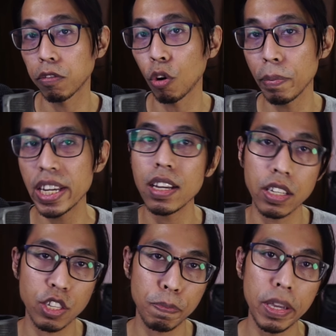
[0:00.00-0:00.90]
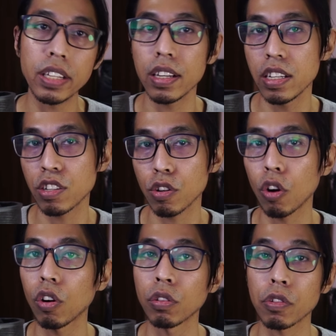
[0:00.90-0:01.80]
For me, speed is
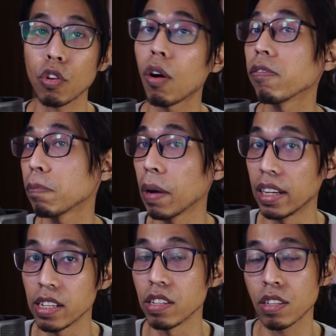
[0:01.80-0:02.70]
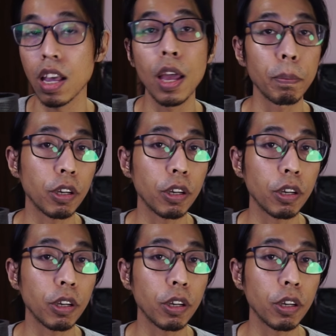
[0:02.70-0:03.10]
not on top of my list